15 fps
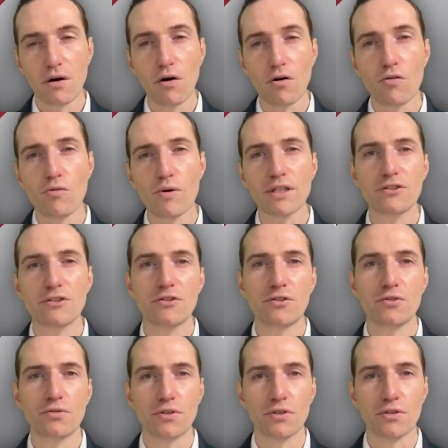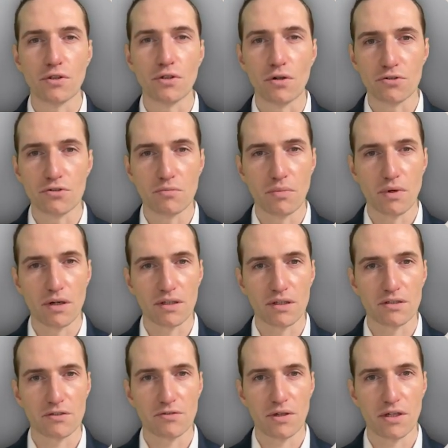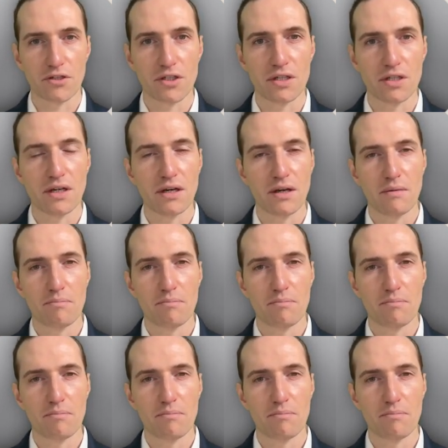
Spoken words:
always tune your go-to-market strategy